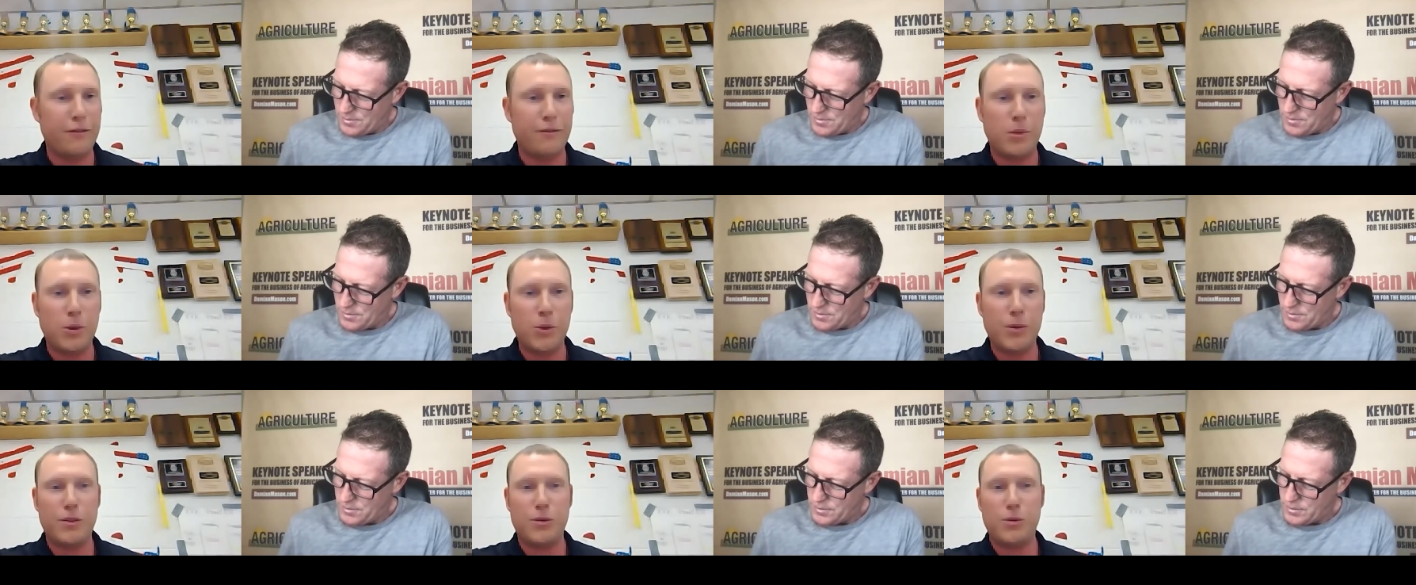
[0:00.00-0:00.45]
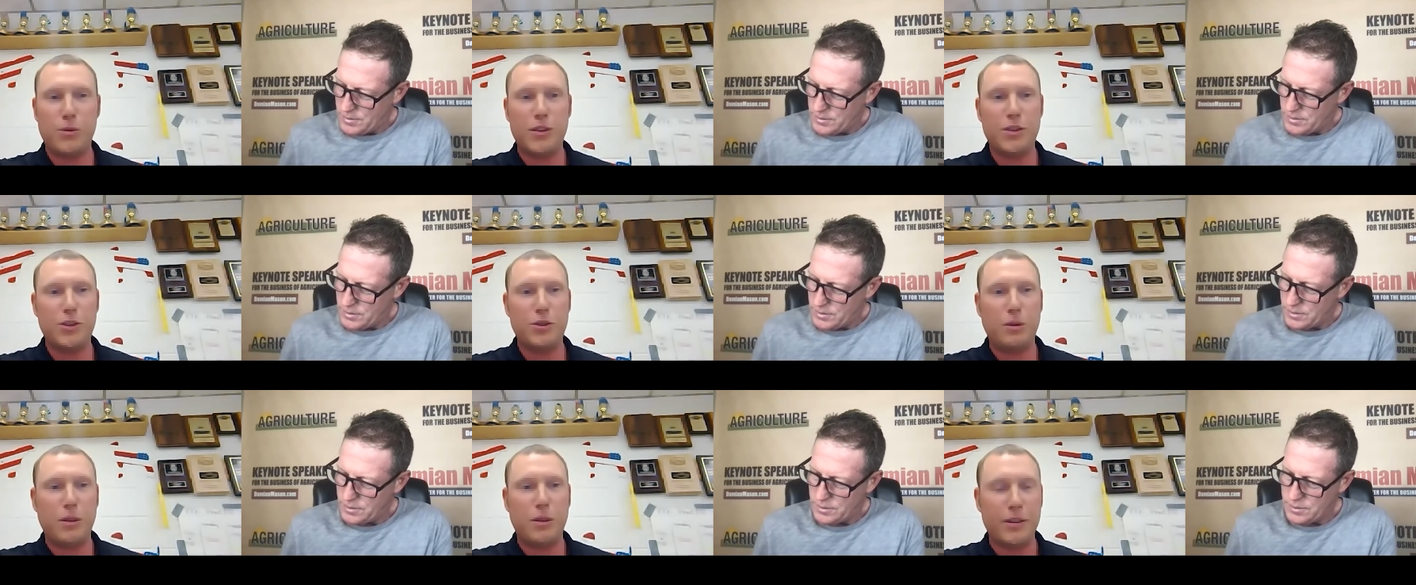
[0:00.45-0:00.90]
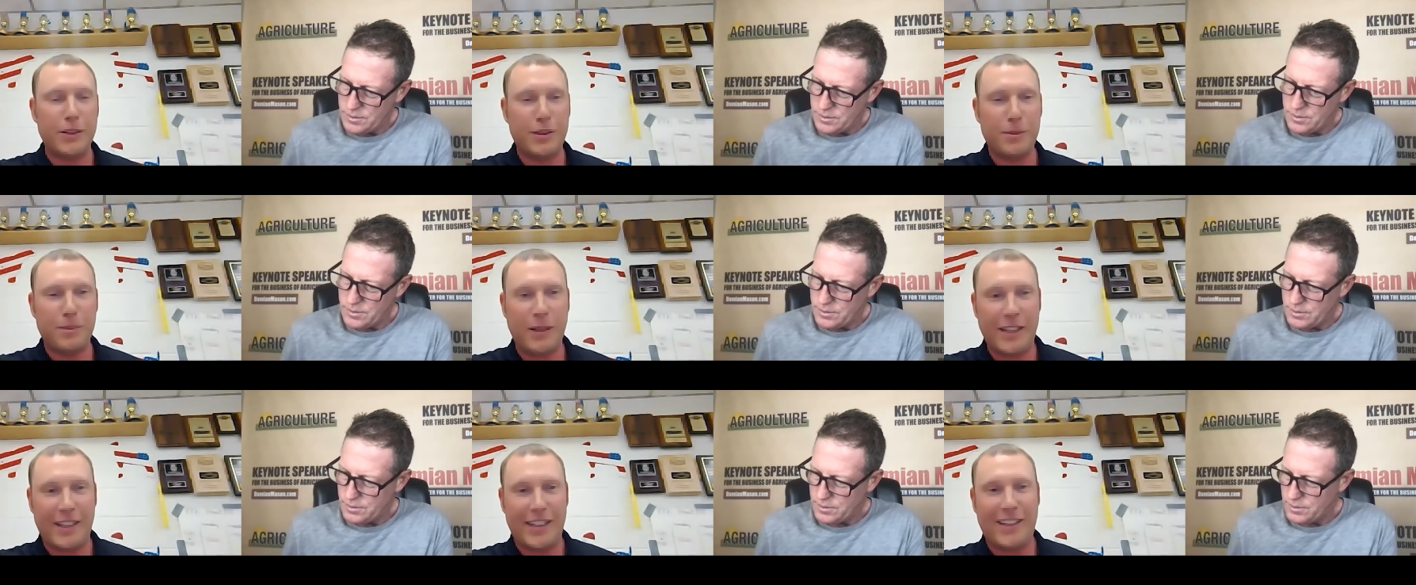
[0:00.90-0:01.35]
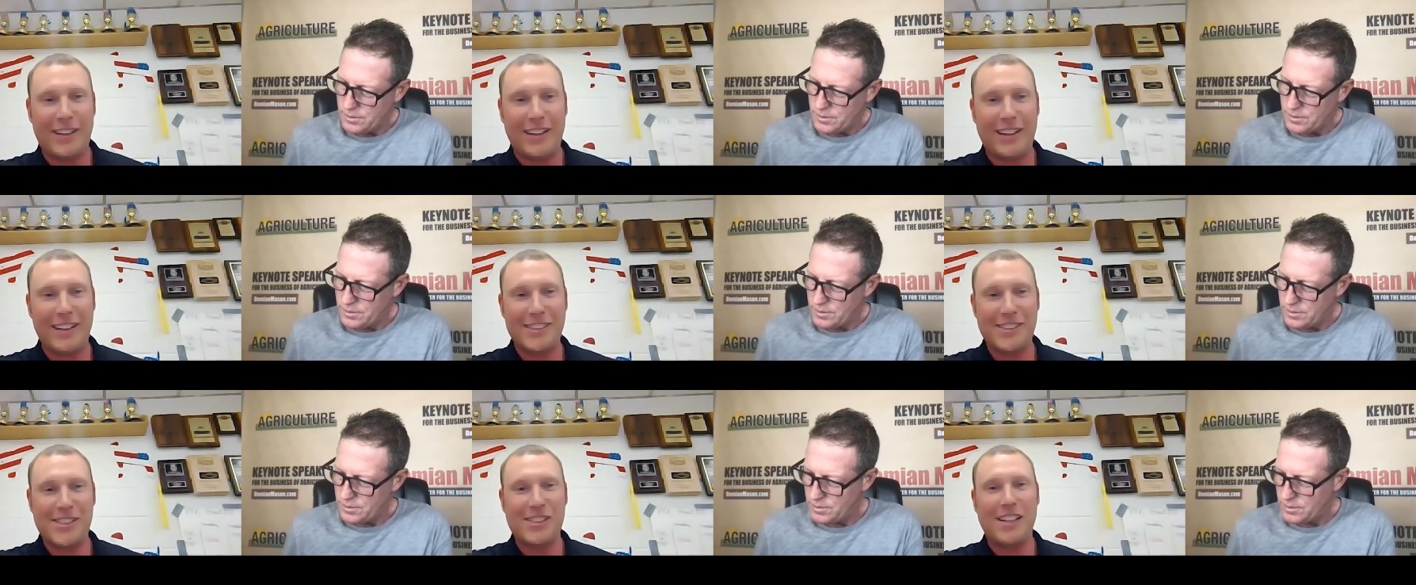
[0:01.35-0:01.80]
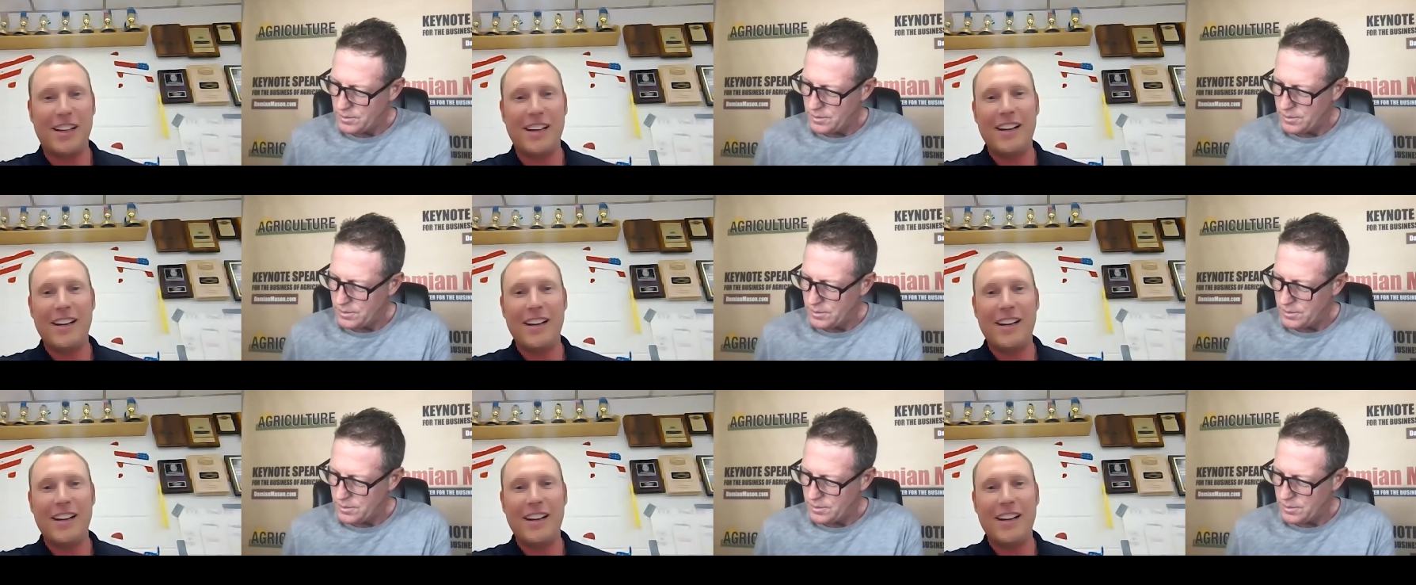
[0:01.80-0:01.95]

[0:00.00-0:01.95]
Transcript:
Speaker 1: More than what you learn in my class,